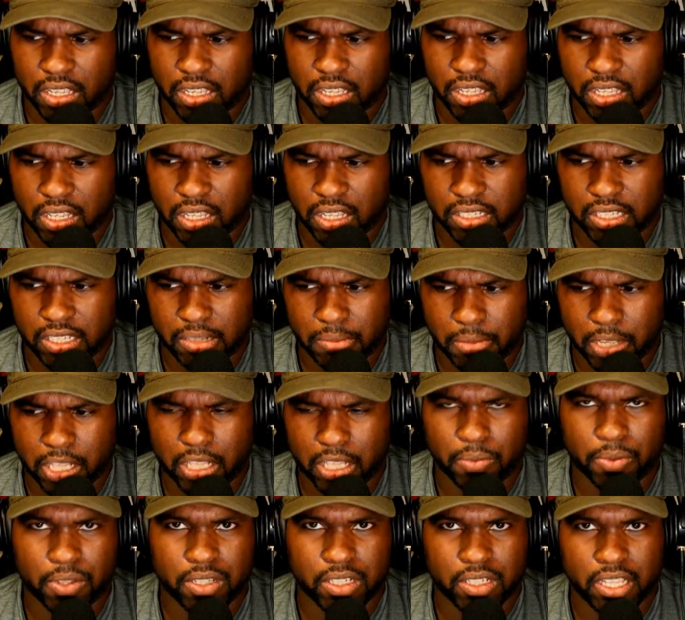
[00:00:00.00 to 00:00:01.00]
some other
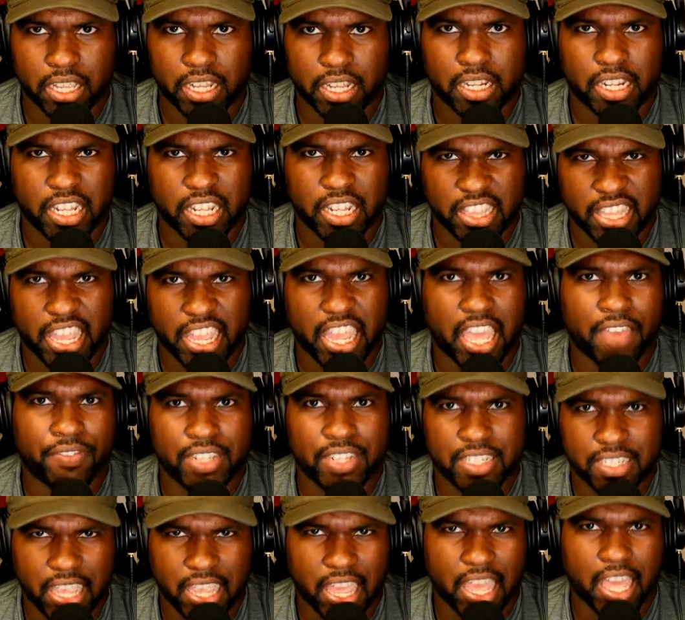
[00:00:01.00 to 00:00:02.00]
ones that they have it
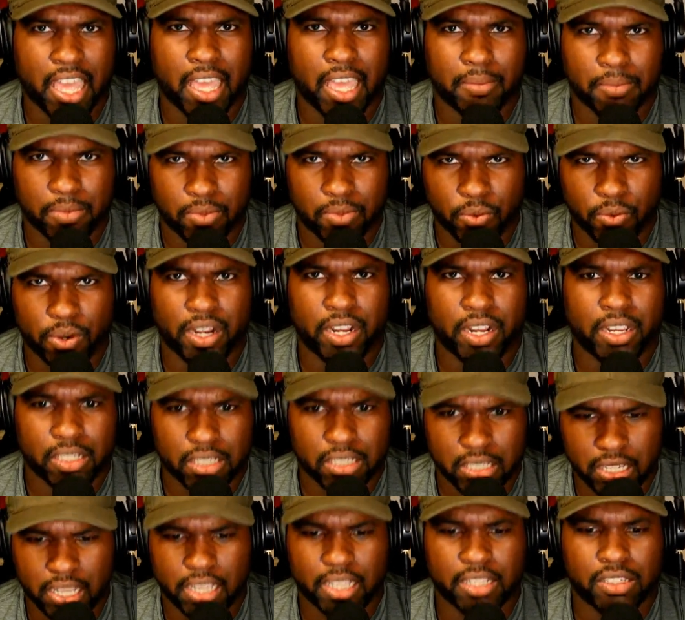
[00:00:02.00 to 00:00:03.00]
timed where
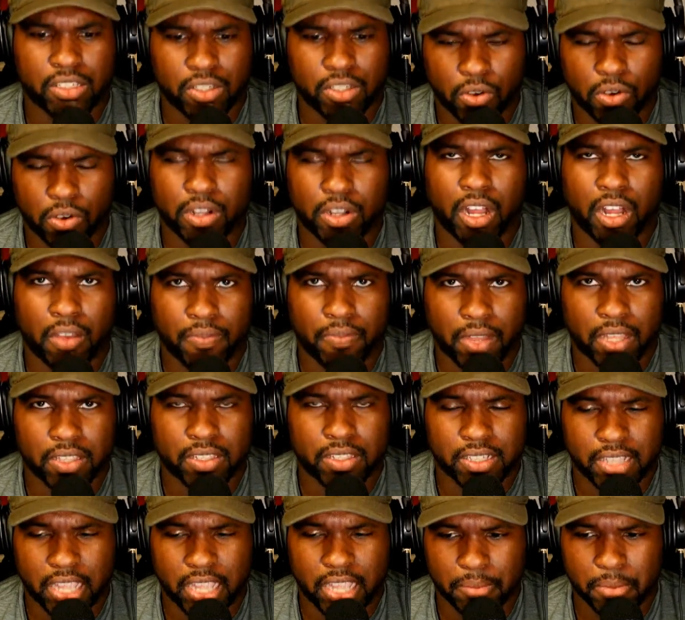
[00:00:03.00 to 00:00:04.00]
it's going off all the
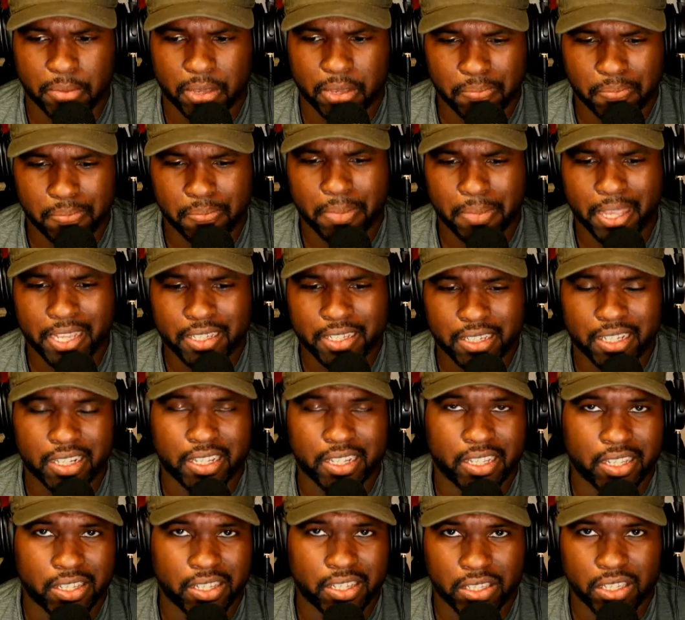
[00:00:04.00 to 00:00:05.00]
time. And
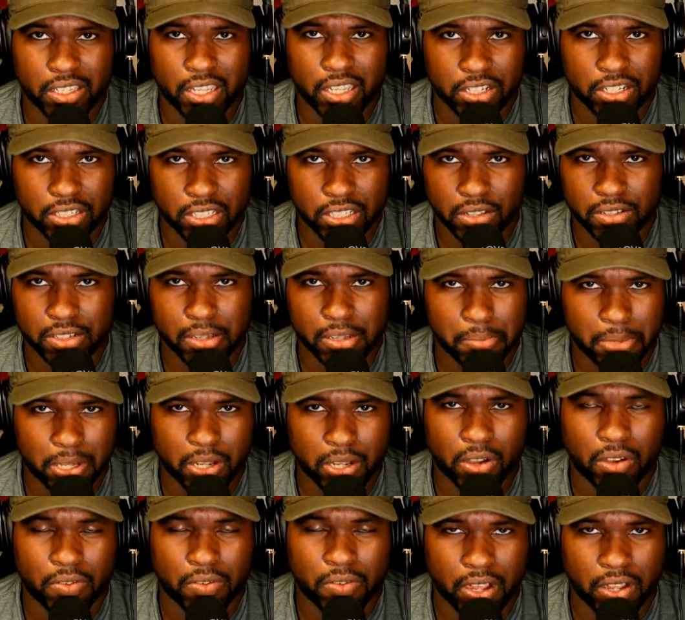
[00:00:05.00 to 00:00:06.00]
basically, Yellowstone's a big
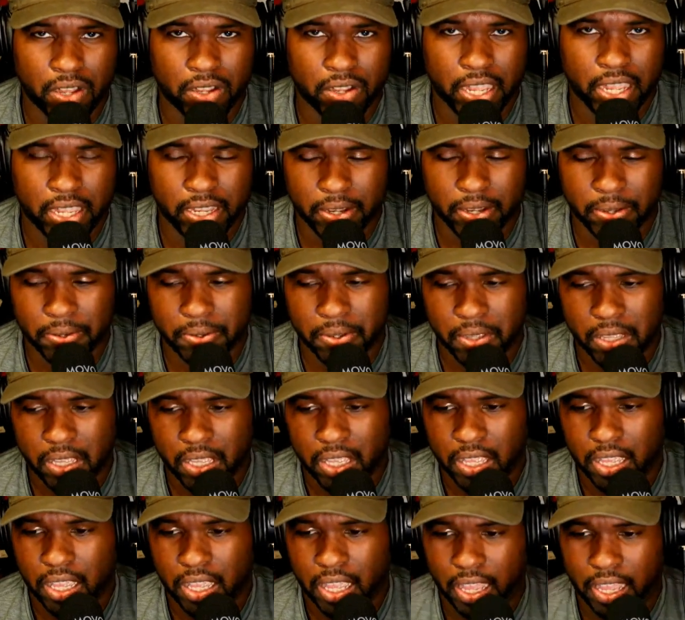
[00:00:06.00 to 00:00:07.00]
old volcano,
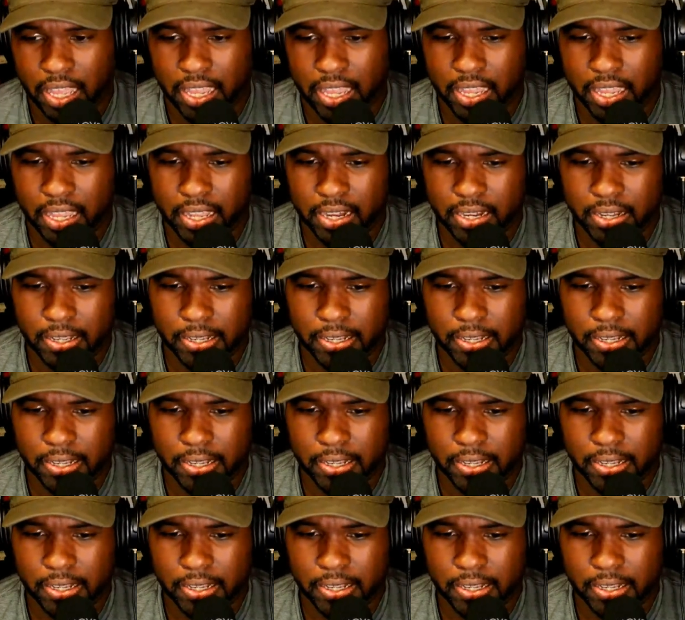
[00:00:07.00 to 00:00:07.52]
and